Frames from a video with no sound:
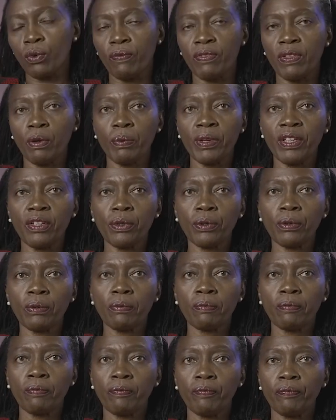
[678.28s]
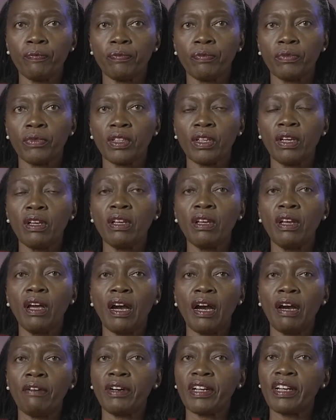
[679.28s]
of the window.
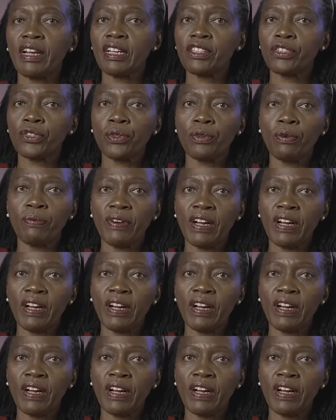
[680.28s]
Our national